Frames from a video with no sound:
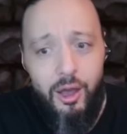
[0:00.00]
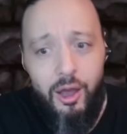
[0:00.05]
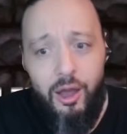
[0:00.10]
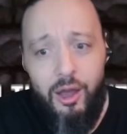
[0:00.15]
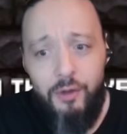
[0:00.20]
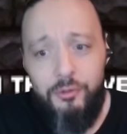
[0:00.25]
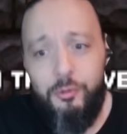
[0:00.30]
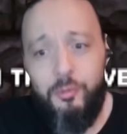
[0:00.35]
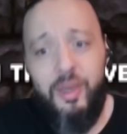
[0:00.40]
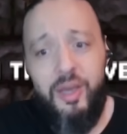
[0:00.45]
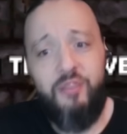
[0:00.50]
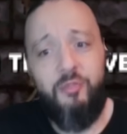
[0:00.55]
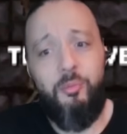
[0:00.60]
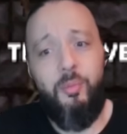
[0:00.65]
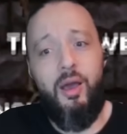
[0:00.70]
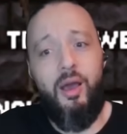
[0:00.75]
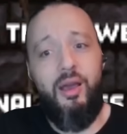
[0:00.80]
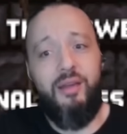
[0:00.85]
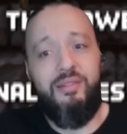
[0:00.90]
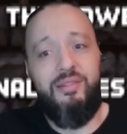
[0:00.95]
from
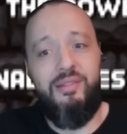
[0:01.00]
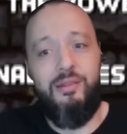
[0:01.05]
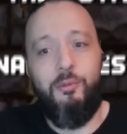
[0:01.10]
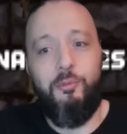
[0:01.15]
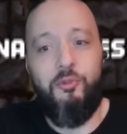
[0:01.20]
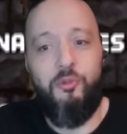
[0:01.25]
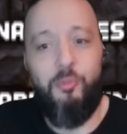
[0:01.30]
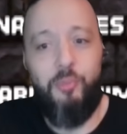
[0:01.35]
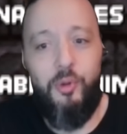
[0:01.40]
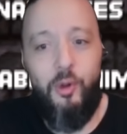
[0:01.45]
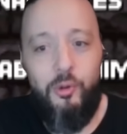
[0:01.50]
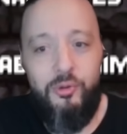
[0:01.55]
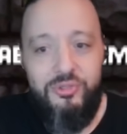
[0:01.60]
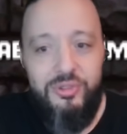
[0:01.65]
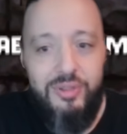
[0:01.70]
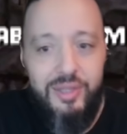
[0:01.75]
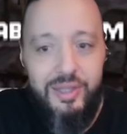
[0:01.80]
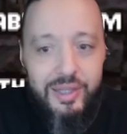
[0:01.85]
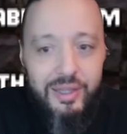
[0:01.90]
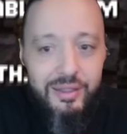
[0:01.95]
Xbox. It was
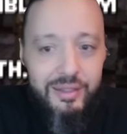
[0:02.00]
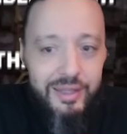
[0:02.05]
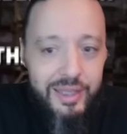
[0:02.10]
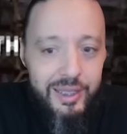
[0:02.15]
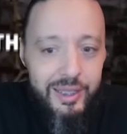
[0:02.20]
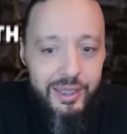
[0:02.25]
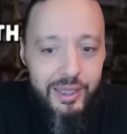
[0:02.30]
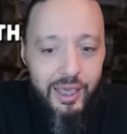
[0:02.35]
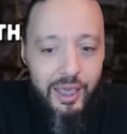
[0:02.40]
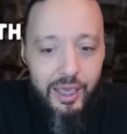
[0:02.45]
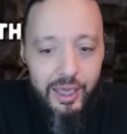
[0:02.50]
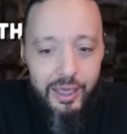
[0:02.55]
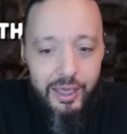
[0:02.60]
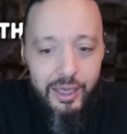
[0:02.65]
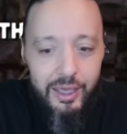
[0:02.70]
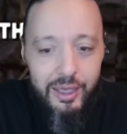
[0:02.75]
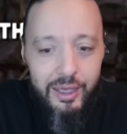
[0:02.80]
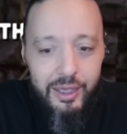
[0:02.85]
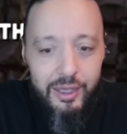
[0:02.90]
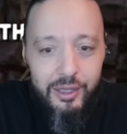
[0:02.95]
supposedly a leak,
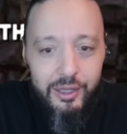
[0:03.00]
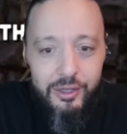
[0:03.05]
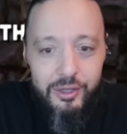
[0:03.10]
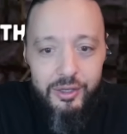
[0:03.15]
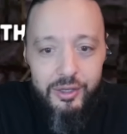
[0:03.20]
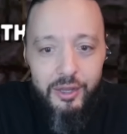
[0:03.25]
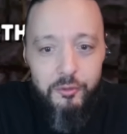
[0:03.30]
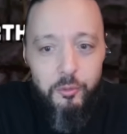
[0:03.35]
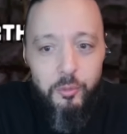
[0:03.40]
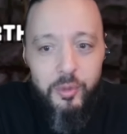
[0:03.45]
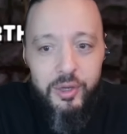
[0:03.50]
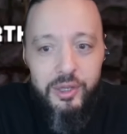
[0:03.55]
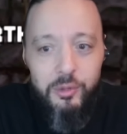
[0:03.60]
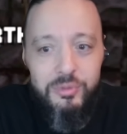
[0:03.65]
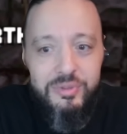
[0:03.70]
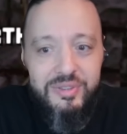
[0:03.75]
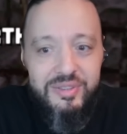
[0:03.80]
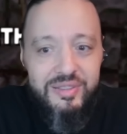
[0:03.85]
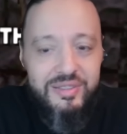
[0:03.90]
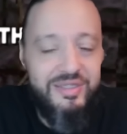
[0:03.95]
and everybody
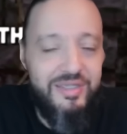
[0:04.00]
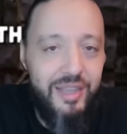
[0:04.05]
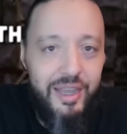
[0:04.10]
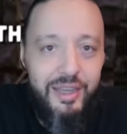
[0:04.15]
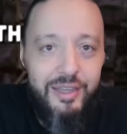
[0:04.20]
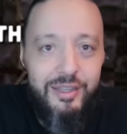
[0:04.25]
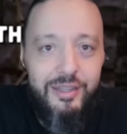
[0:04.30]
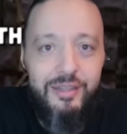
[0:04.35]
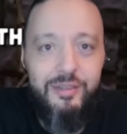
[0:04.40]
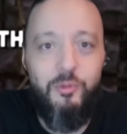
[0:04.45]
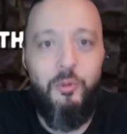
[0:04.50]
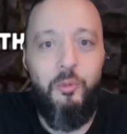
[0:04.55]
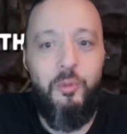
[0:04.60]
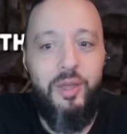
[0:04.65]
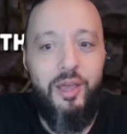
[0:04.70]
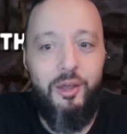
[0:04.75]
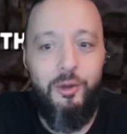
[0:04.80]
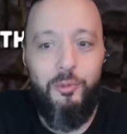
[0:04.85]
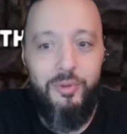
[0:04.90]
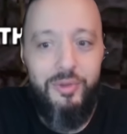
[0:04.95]
was excited that we
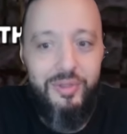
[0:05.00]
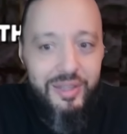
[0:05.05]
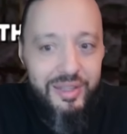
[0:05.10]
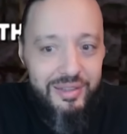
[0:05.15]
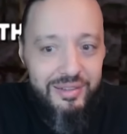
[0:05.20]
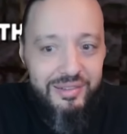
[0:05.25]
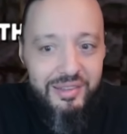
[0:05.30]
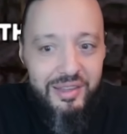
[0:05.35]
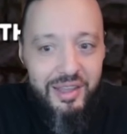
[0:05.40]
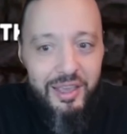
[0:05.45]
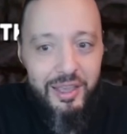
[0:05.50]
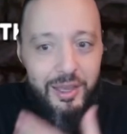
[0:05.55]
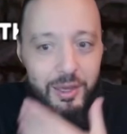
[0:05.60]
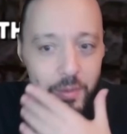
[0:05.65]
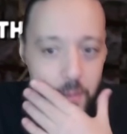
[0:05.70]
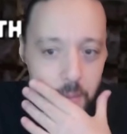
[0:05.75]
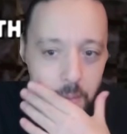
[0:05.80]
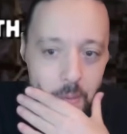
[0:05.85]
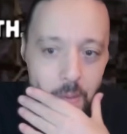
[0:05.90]
got a release date.